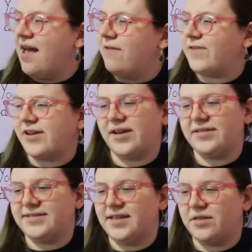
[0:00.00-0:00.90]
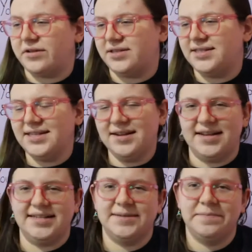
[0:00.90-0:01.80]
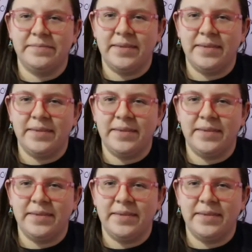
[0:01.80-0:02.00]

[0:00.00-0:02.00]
and found that it's the third in the series,